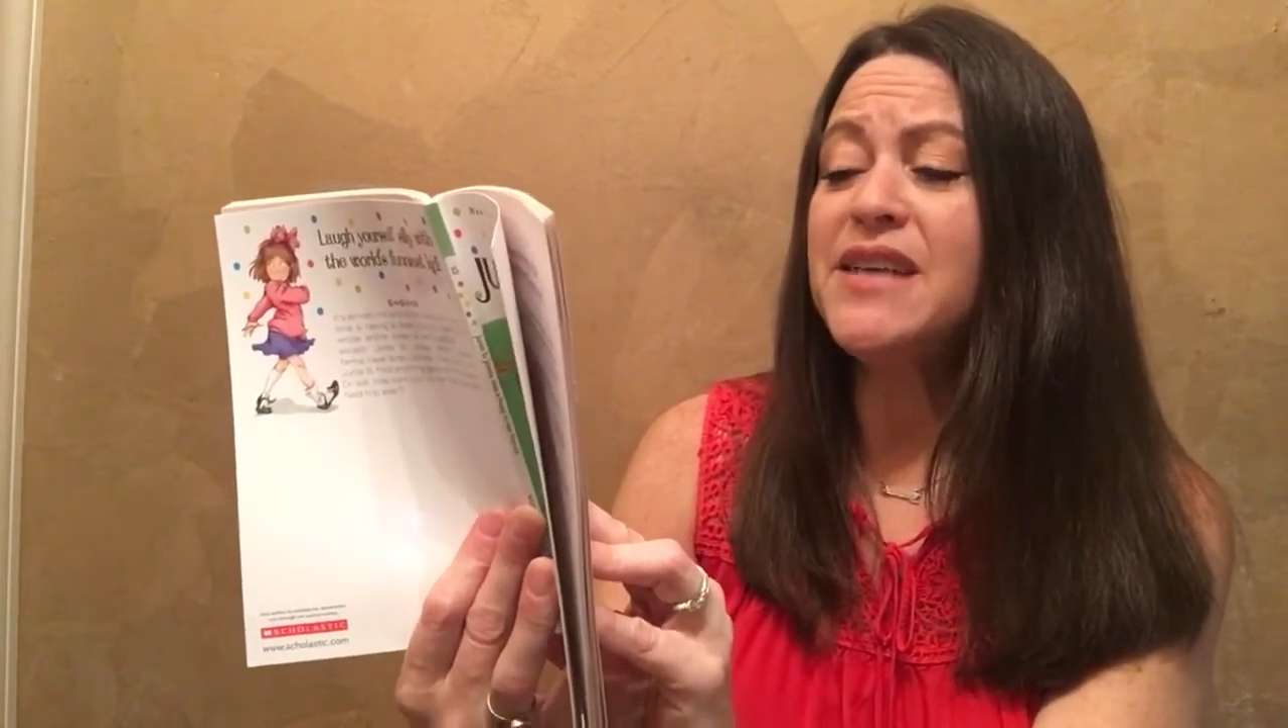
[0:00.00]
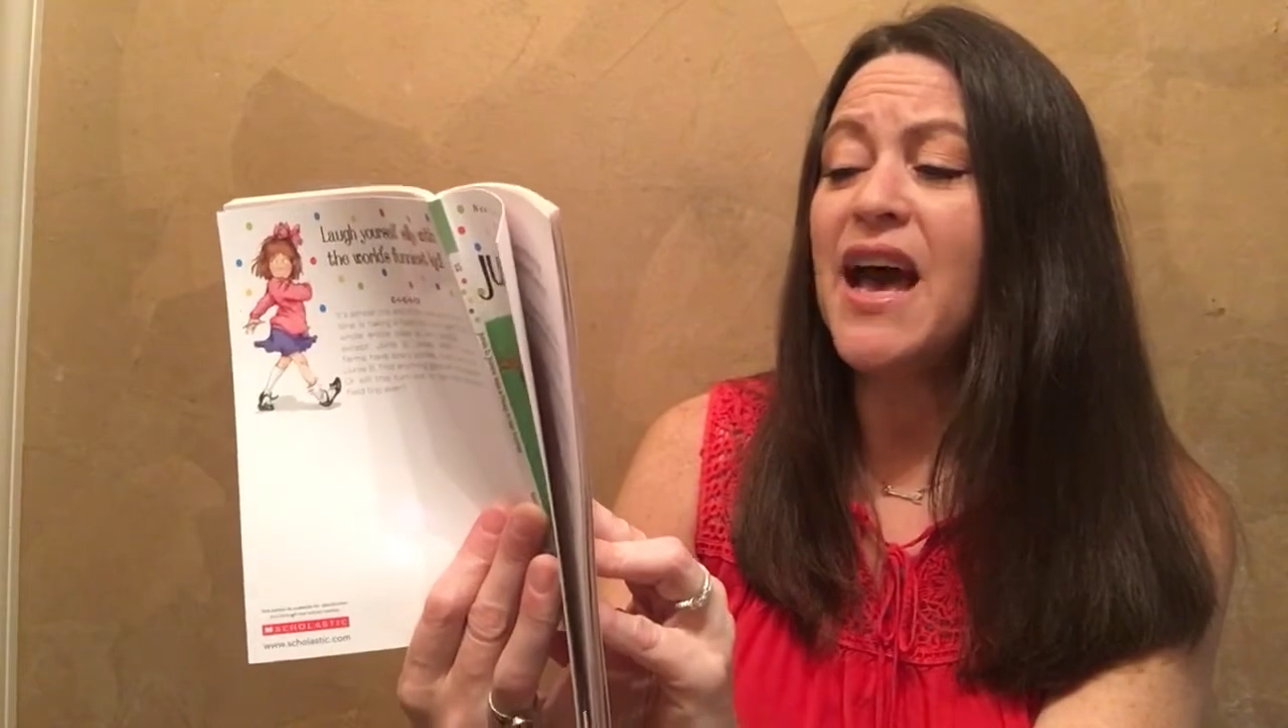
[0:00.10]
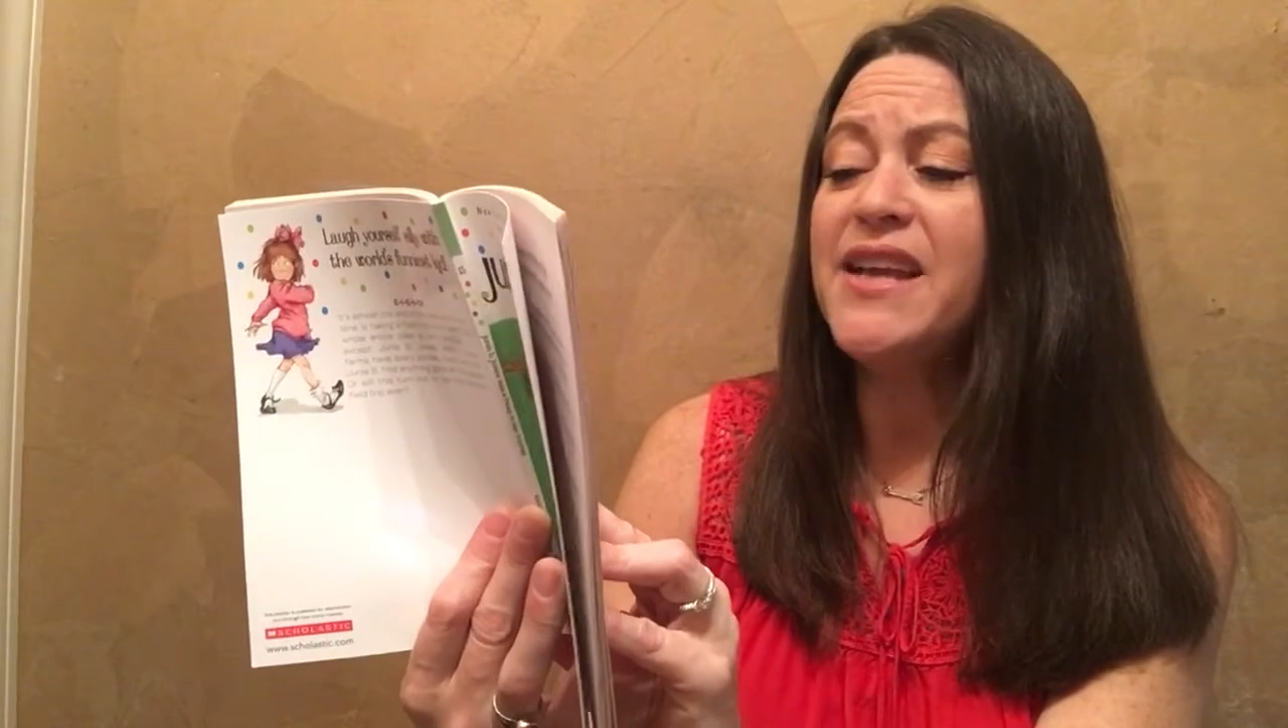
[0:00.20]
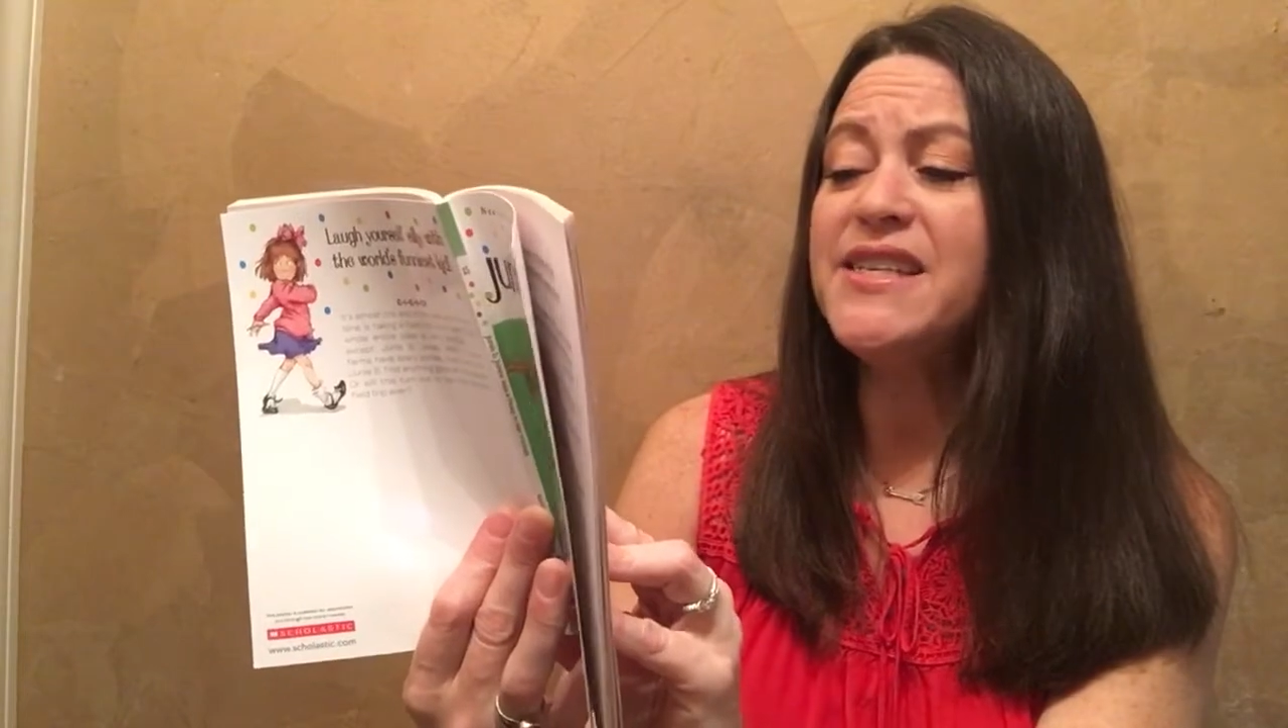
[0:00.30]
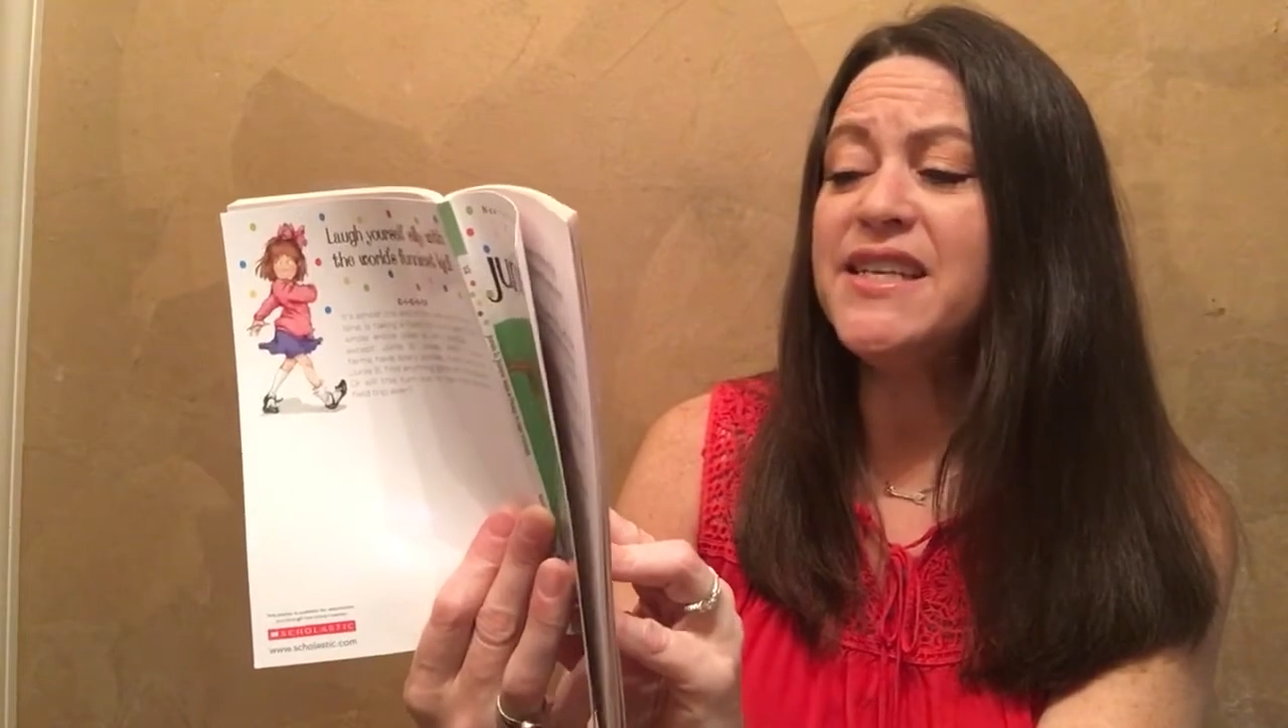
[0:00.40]

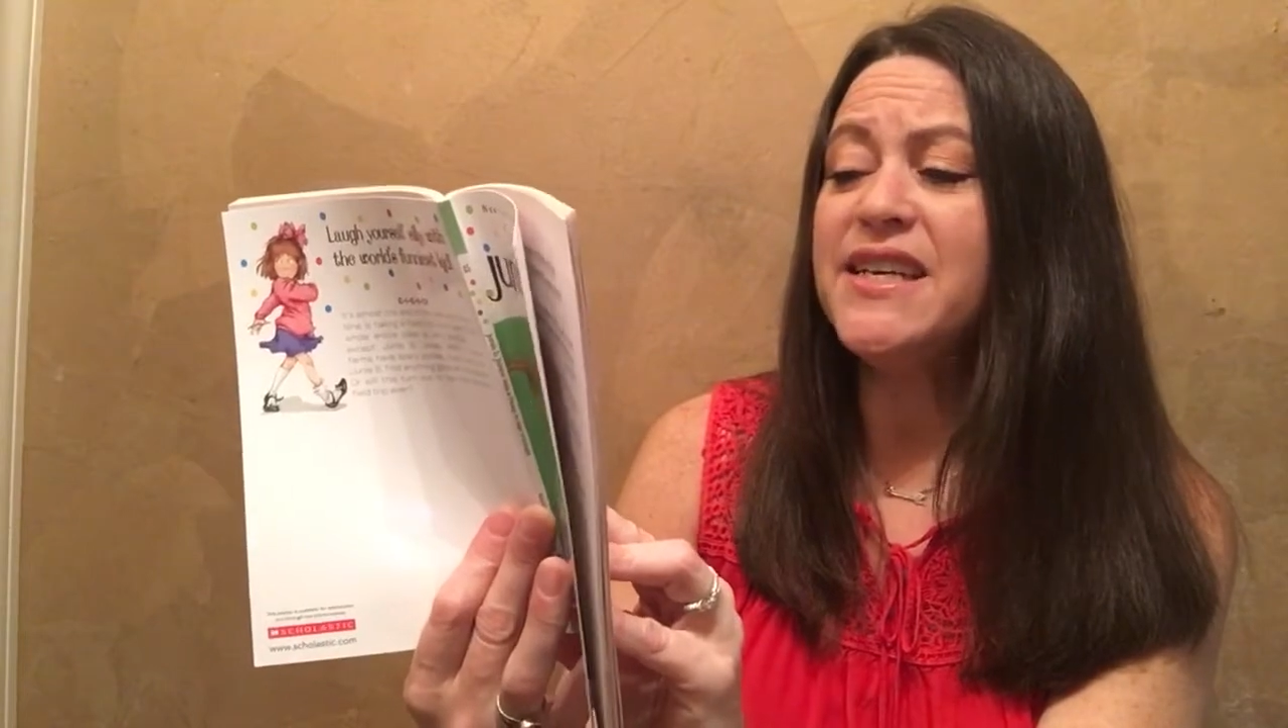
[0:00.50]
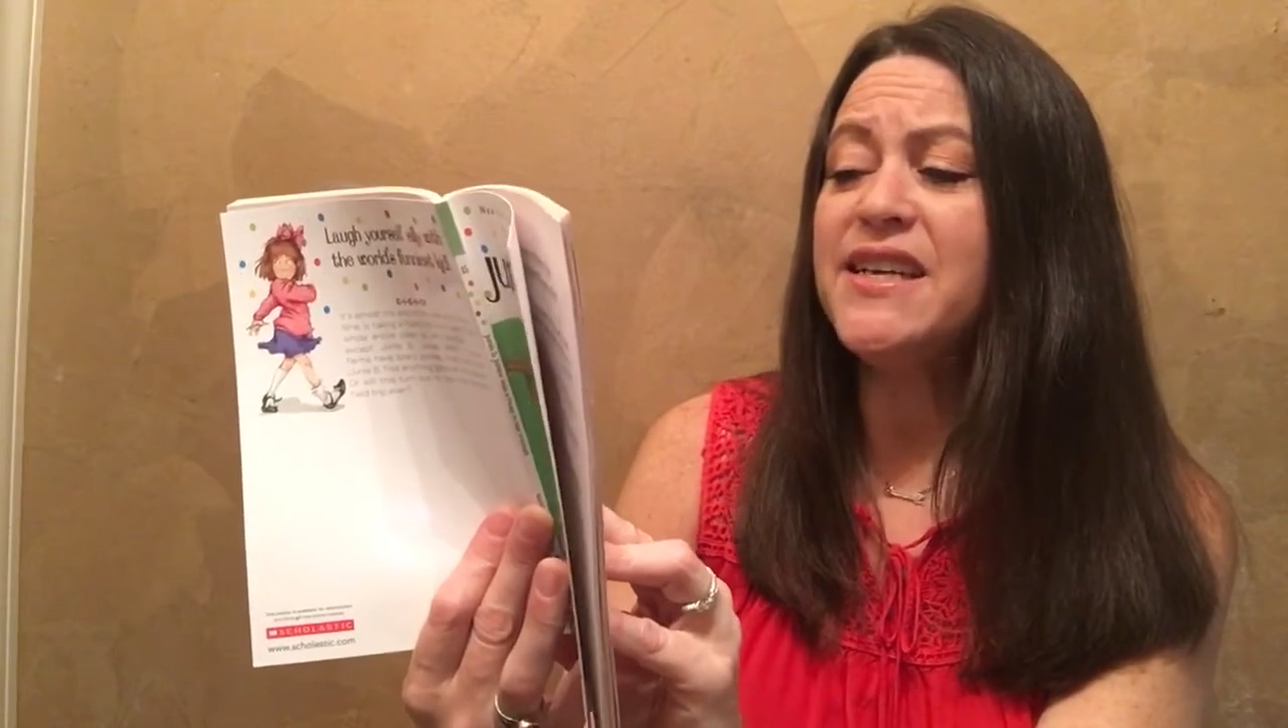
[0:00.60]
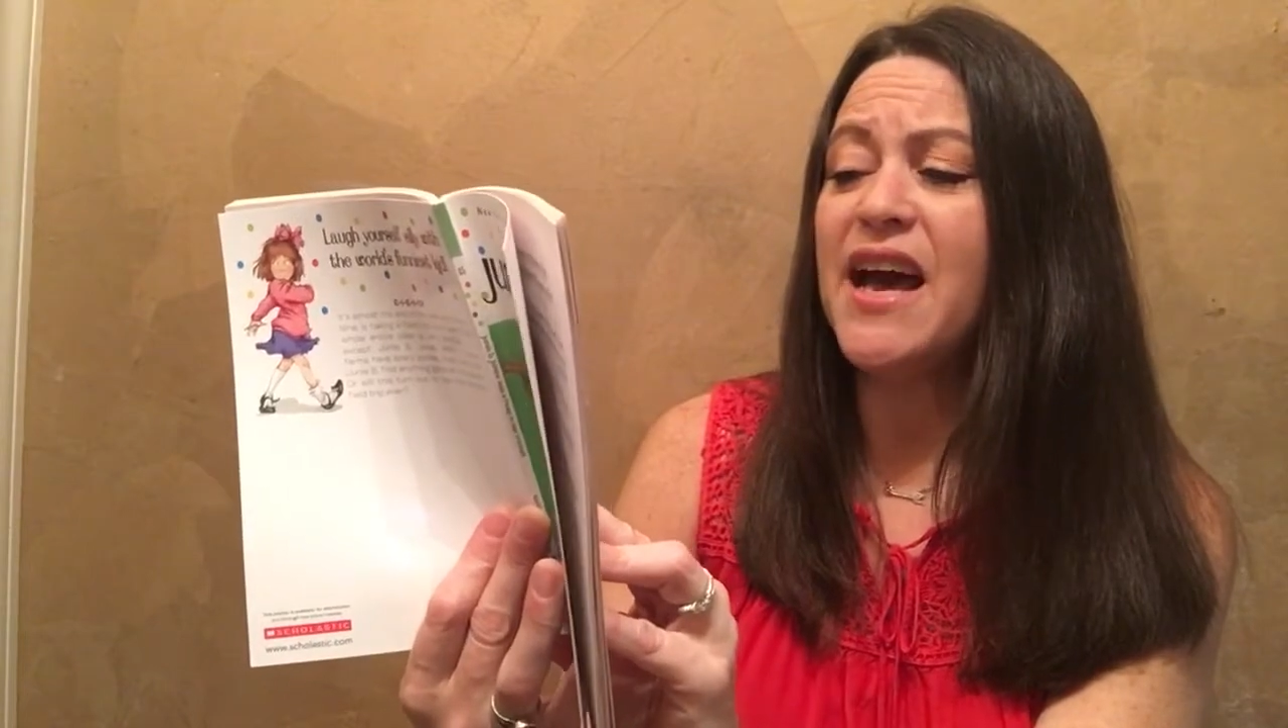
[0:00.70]
I did,